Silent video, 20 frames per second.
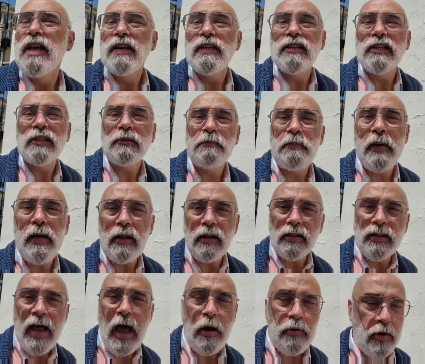
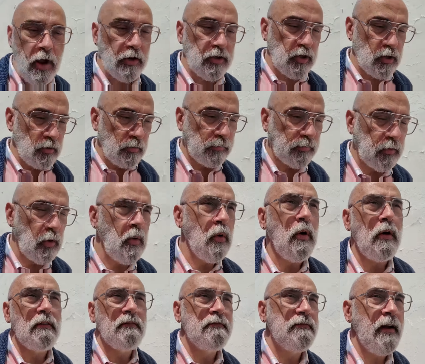spilled out onto the
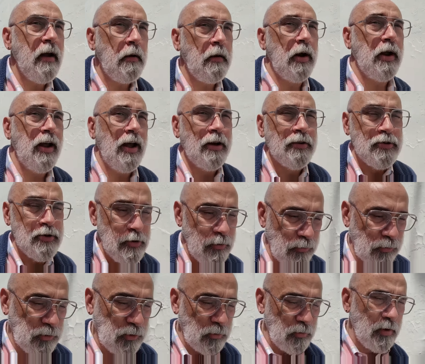floor. Very
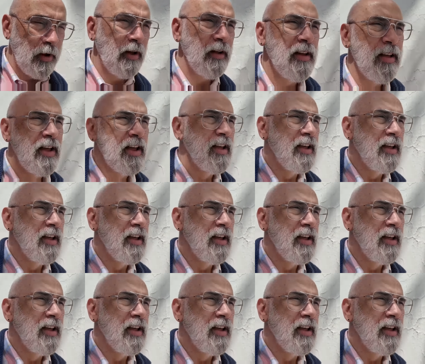unusual.